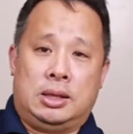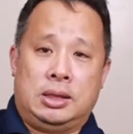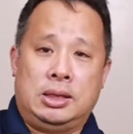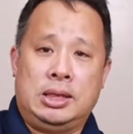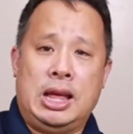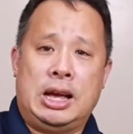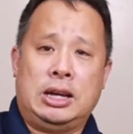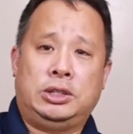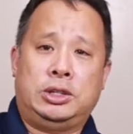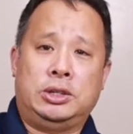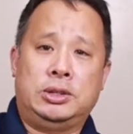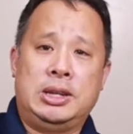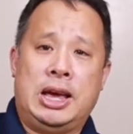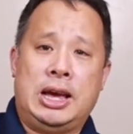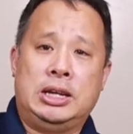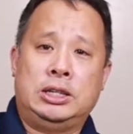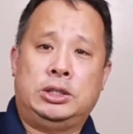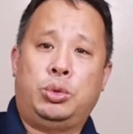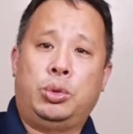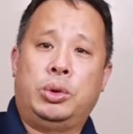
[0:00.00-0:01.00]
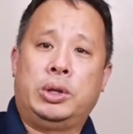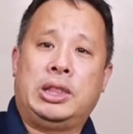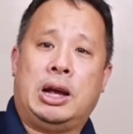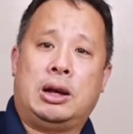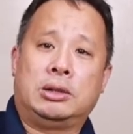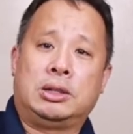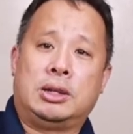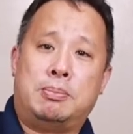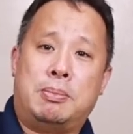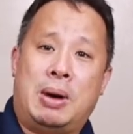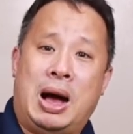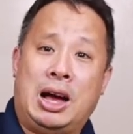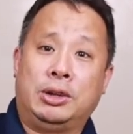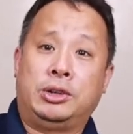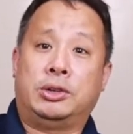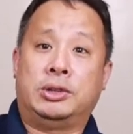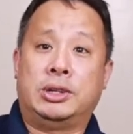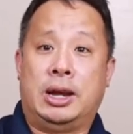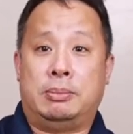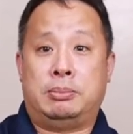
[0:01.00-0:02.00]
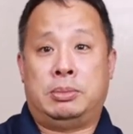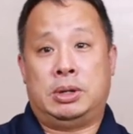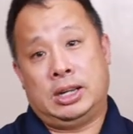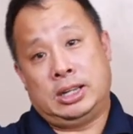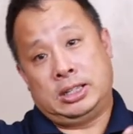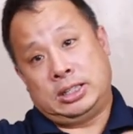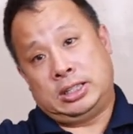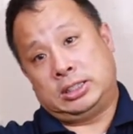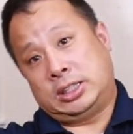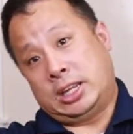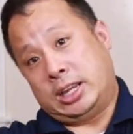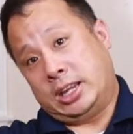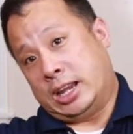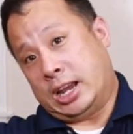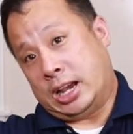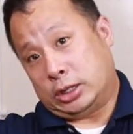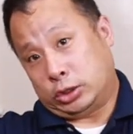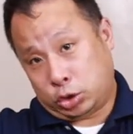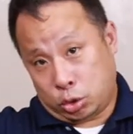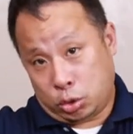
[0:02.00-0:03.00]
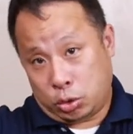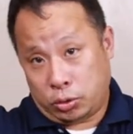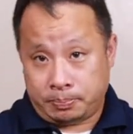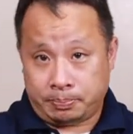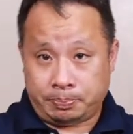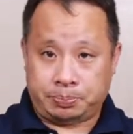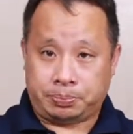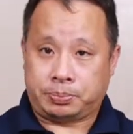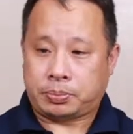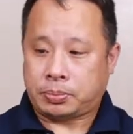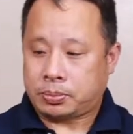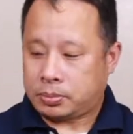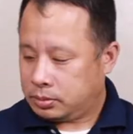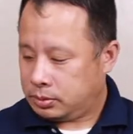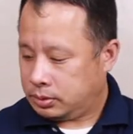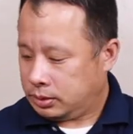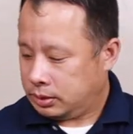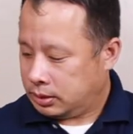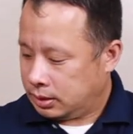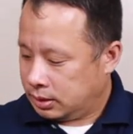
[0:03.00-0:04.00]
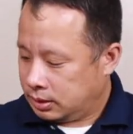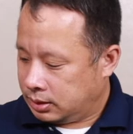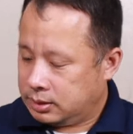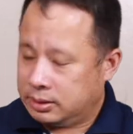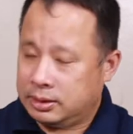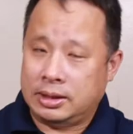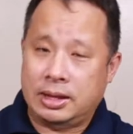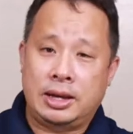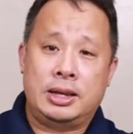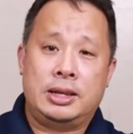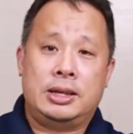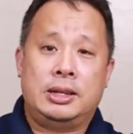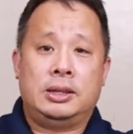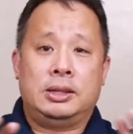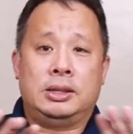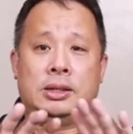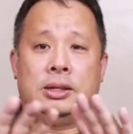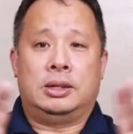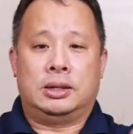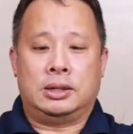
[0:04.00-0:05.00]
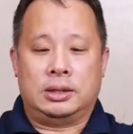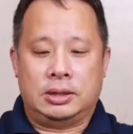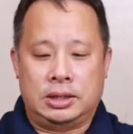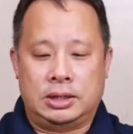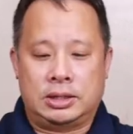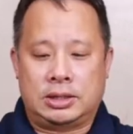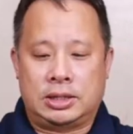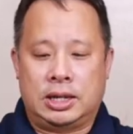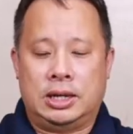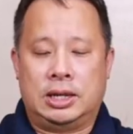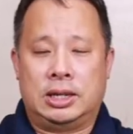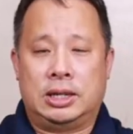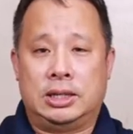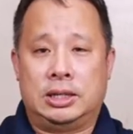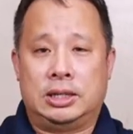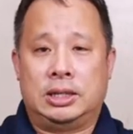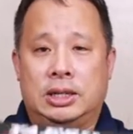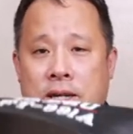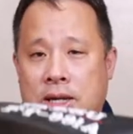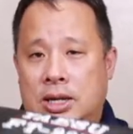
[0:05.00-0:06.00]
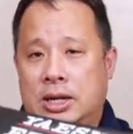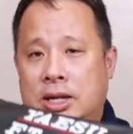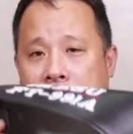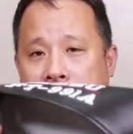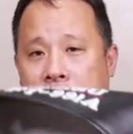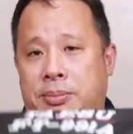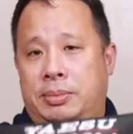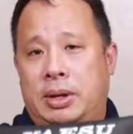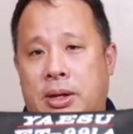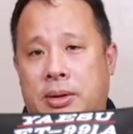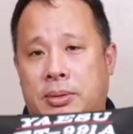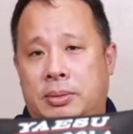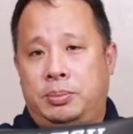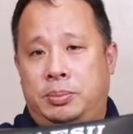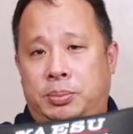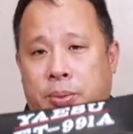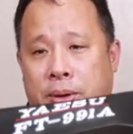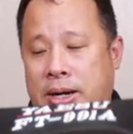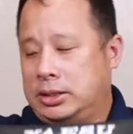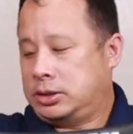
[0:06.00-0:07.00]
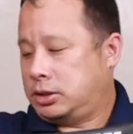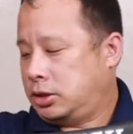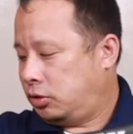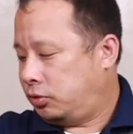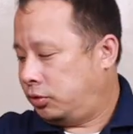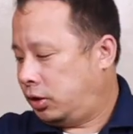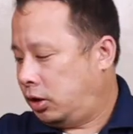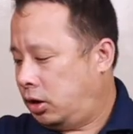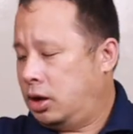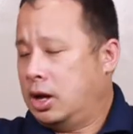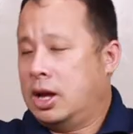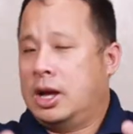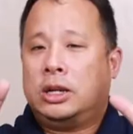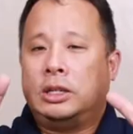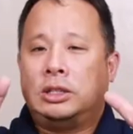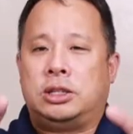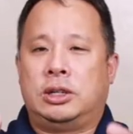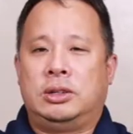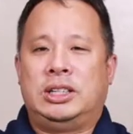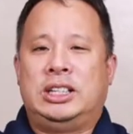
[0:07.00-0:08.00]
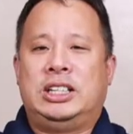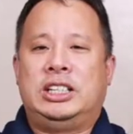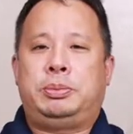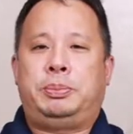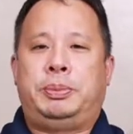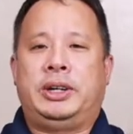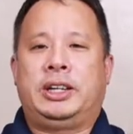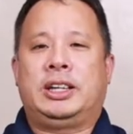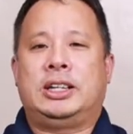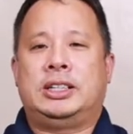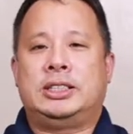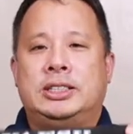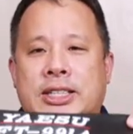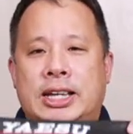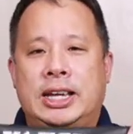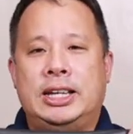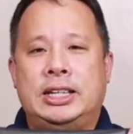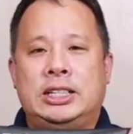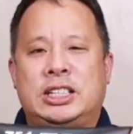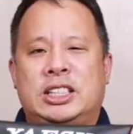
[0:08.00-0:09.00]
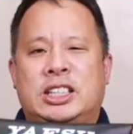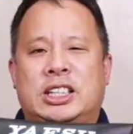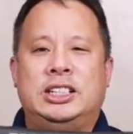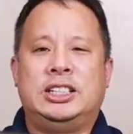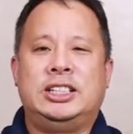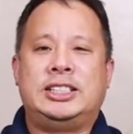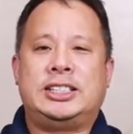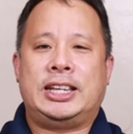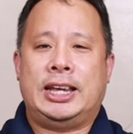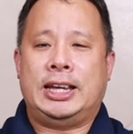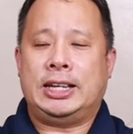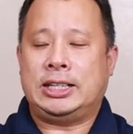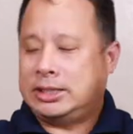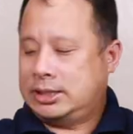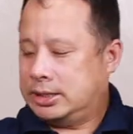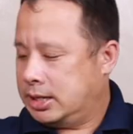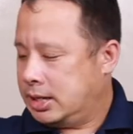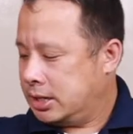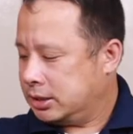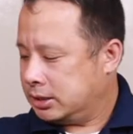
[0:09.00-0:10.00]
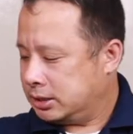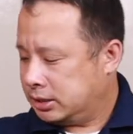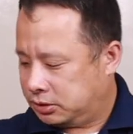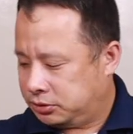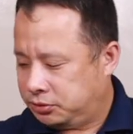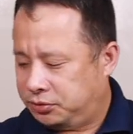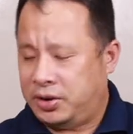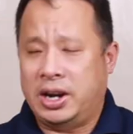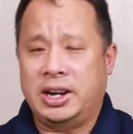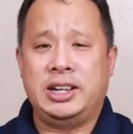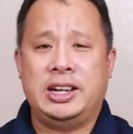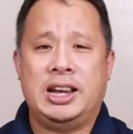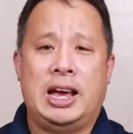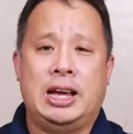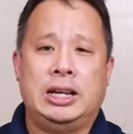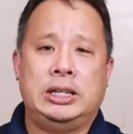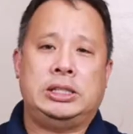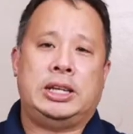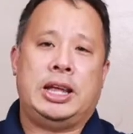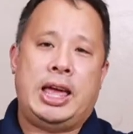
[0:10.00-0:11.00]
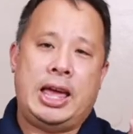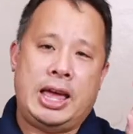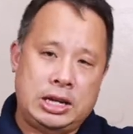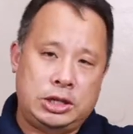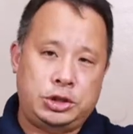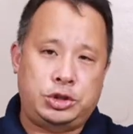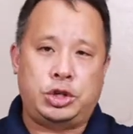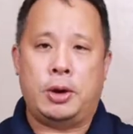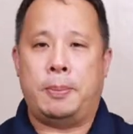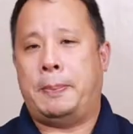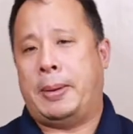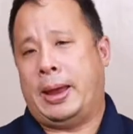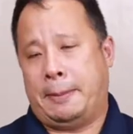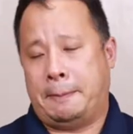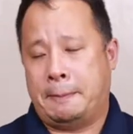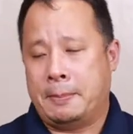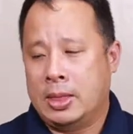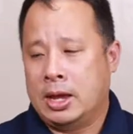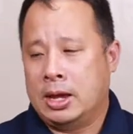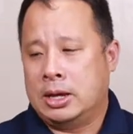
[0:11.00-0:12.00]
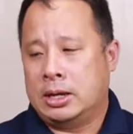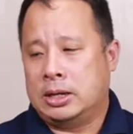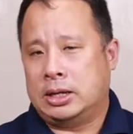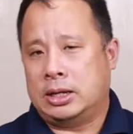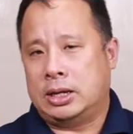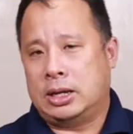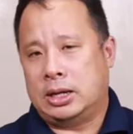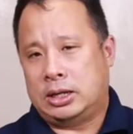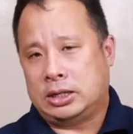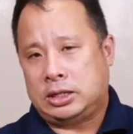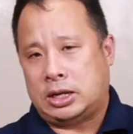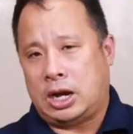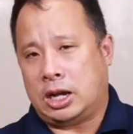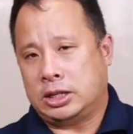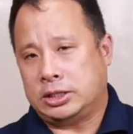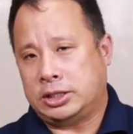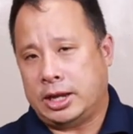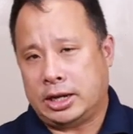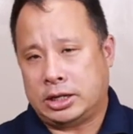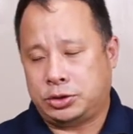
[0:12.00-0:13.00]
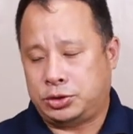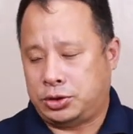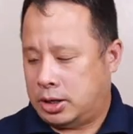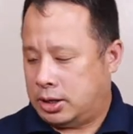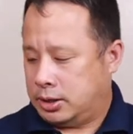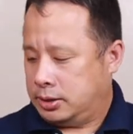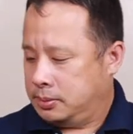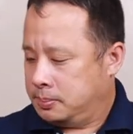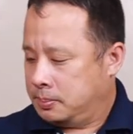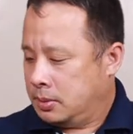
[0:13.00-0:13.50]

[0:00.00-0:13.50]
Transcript: not so nice without the model number, it just say Yaesu. Then it's a little bit price overall. So this particular set is $36. It's very nice, and shipping costs extra.